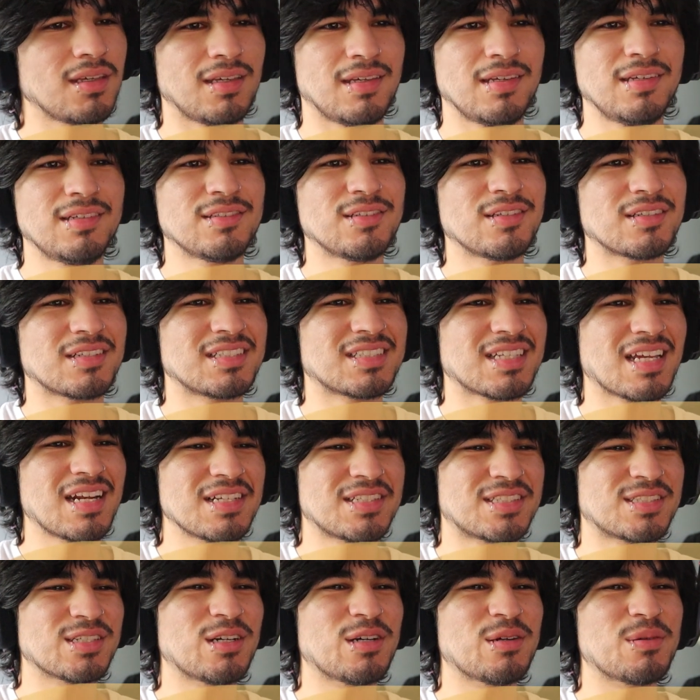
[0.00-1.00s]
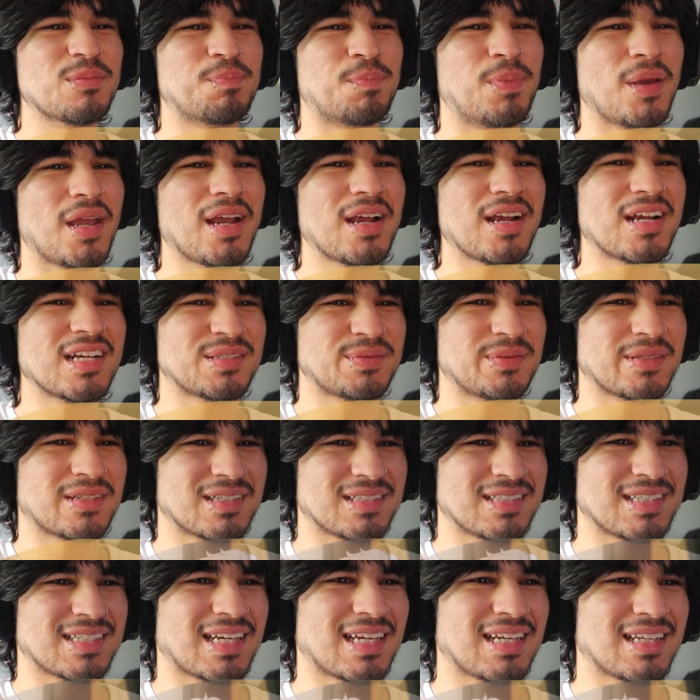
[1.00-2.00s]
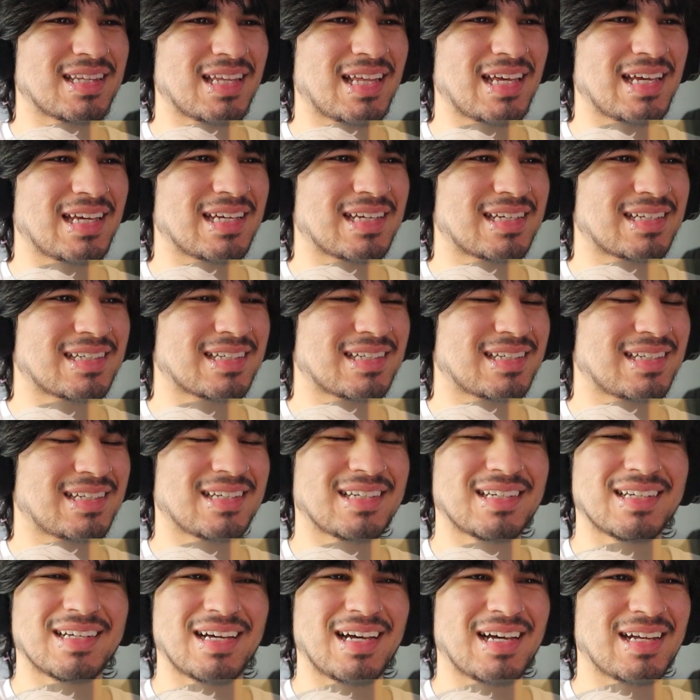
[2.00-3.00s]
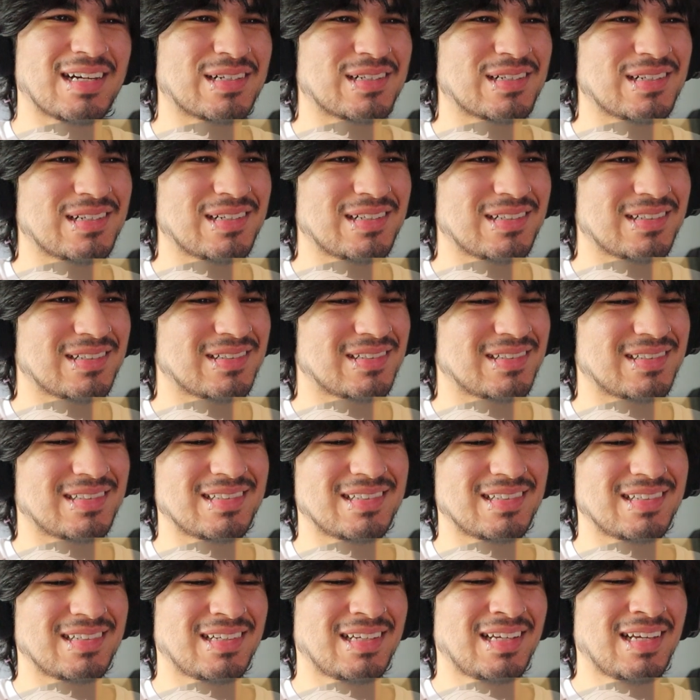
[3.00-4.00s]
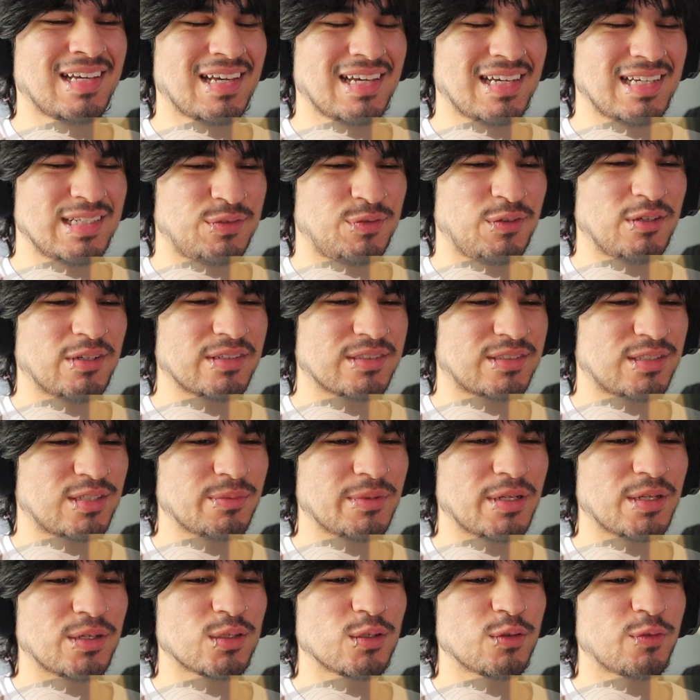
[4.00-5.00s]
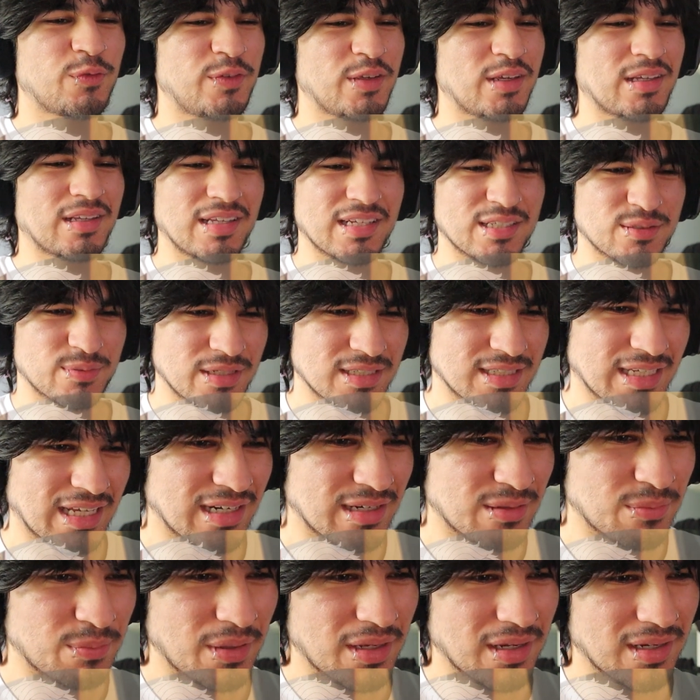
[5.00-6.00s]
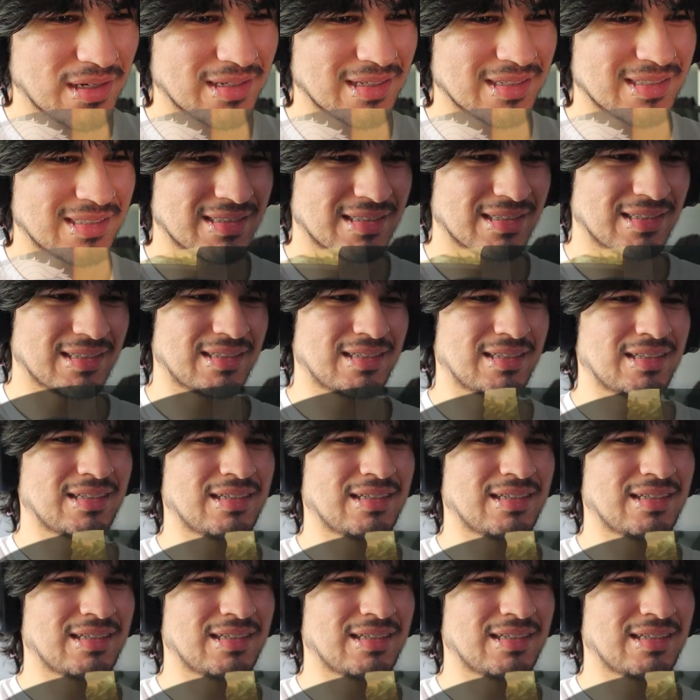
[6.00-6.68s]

He's he's getting so embarrassed because he's getting like, I don't know. He's feeling too many new feelings, but he's getting embarrassed.